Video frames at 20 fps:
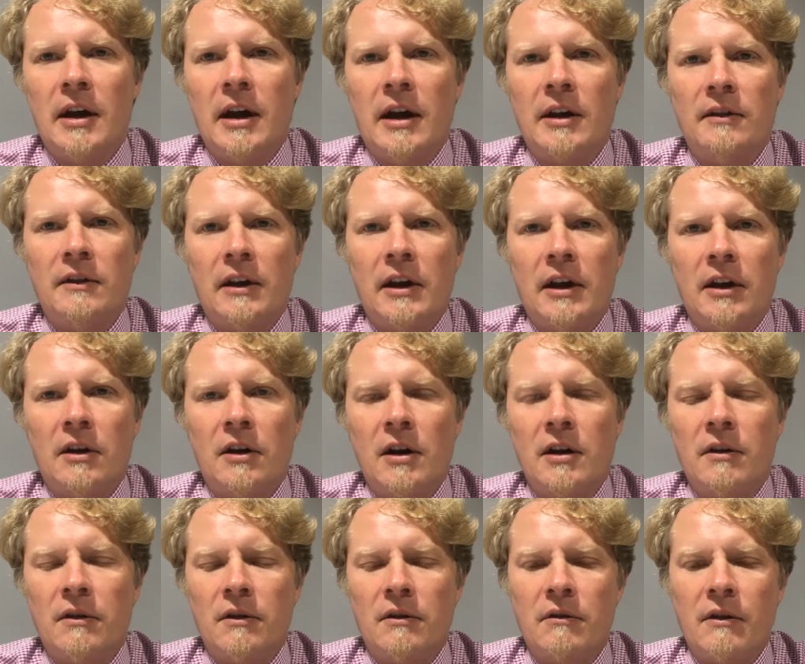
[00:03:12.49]
And they're
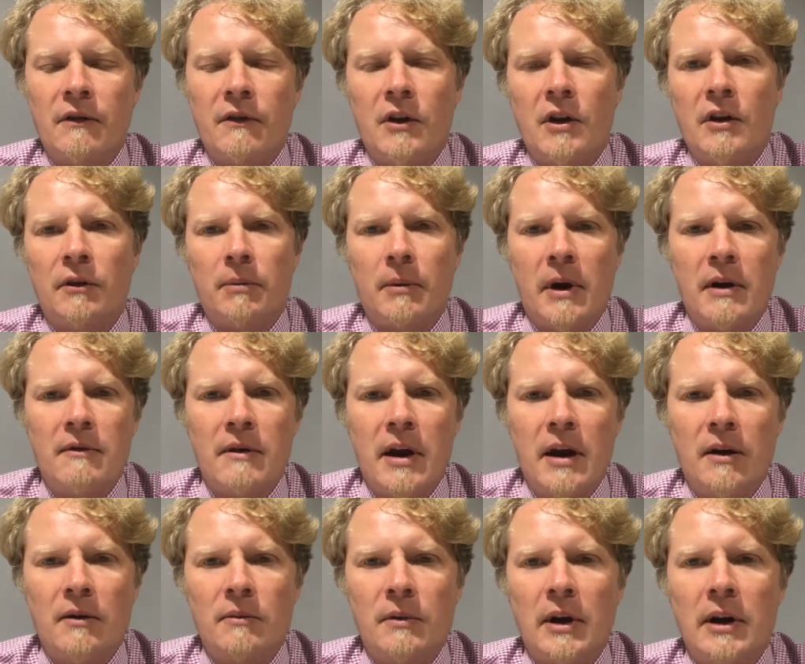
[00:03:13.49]
kind of the reverse way
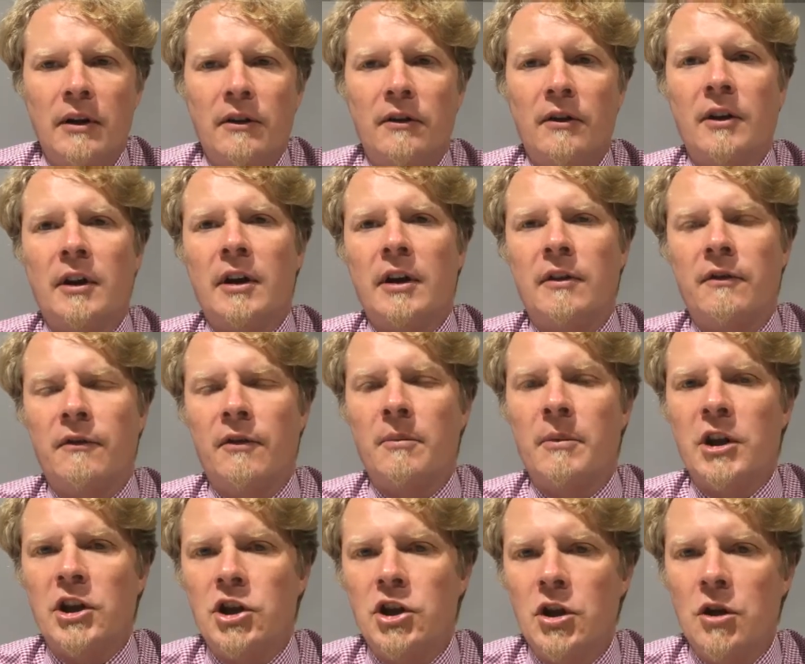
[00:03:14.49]
around. One is like
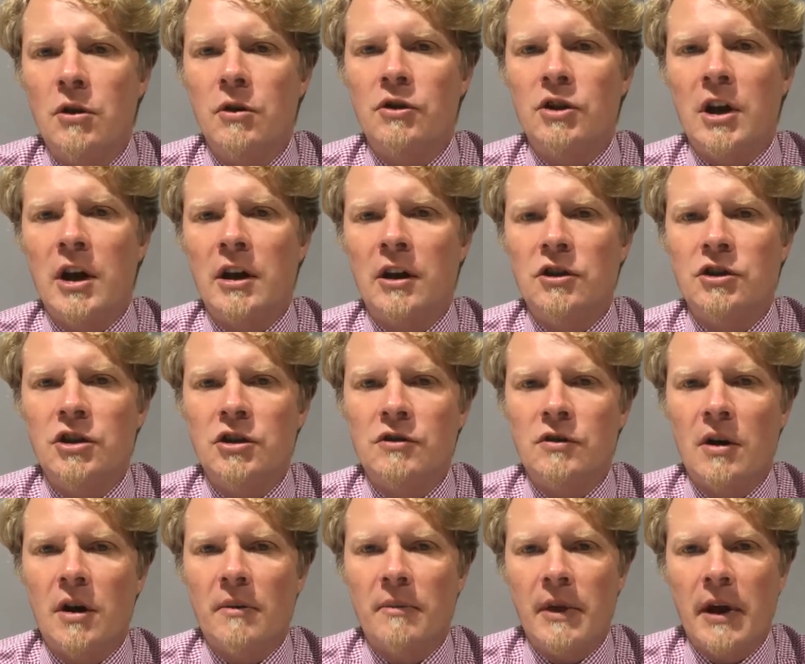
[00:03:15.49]
from a huge energy
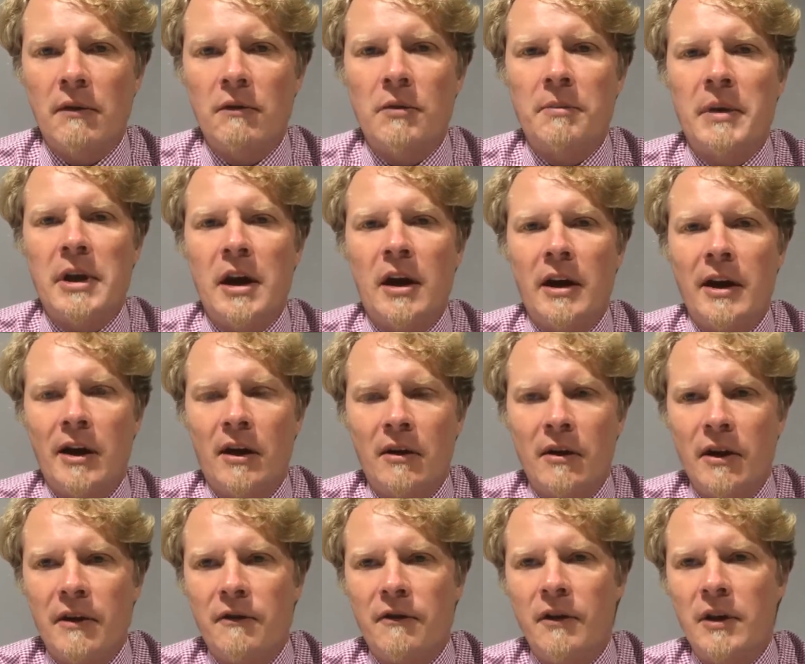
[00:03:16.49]
drop, that would be a
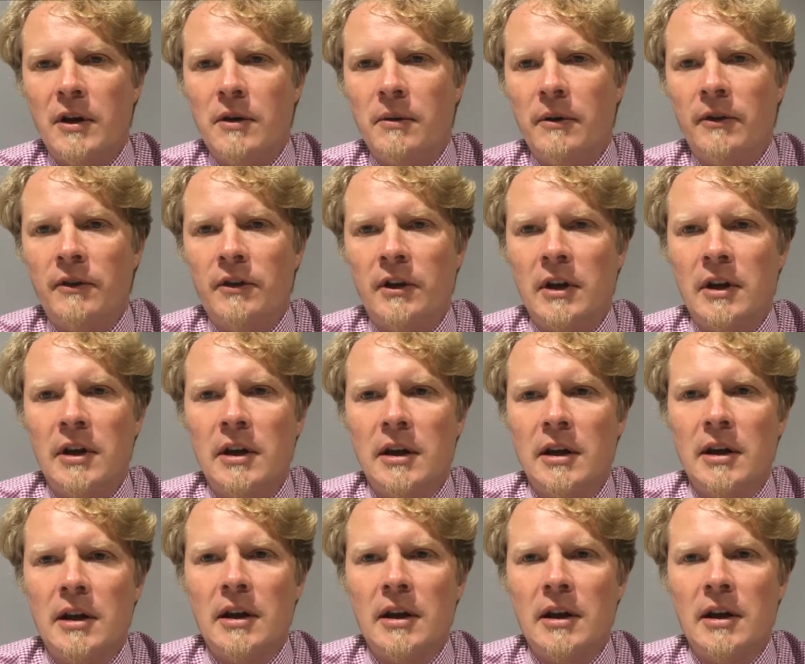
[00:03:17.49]
high frequency.